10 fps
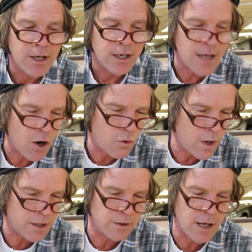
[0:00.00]
and how
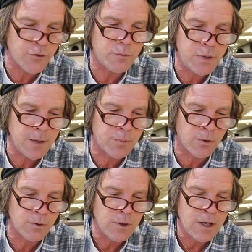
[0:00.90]
quickly other
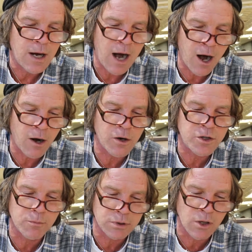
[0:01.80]
people are
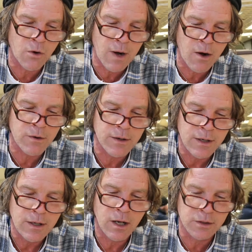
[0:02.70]
to blow out
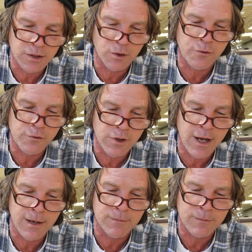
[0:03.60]
a little
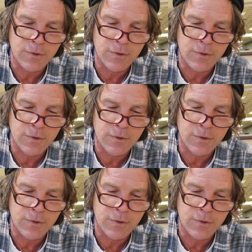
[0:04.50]
flame.